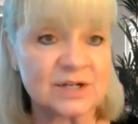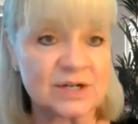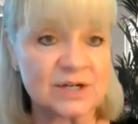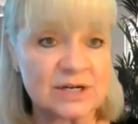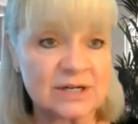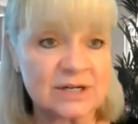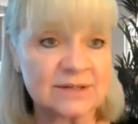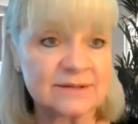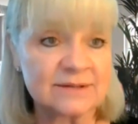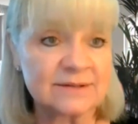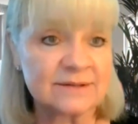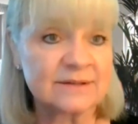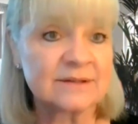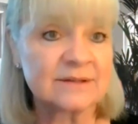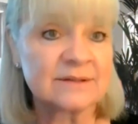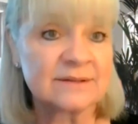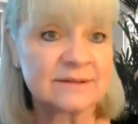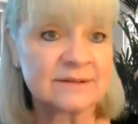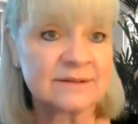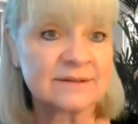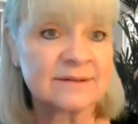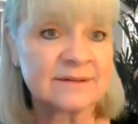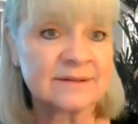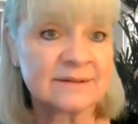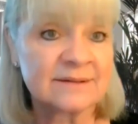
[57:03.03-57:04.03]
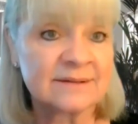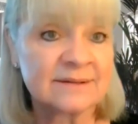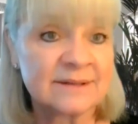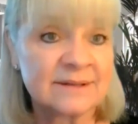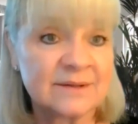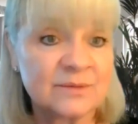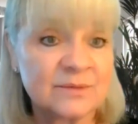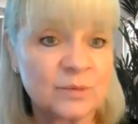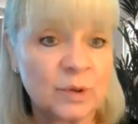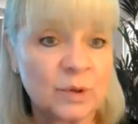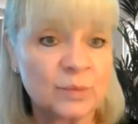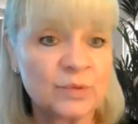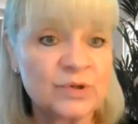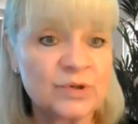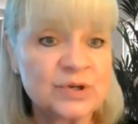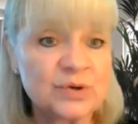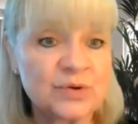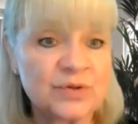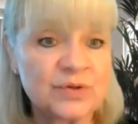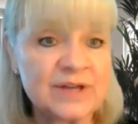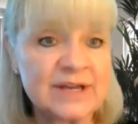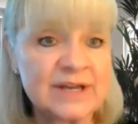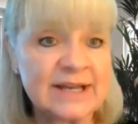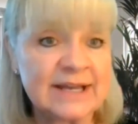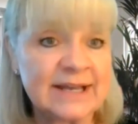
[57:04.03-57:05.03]
are? What was
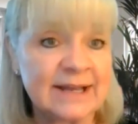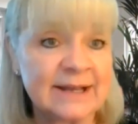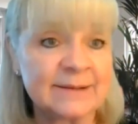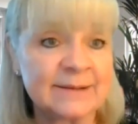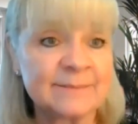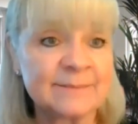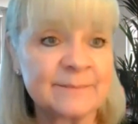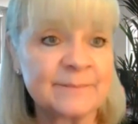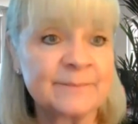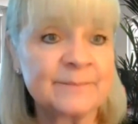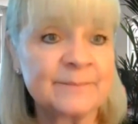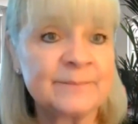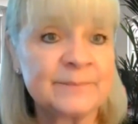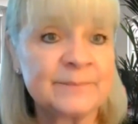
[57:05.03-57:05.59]
your thinking?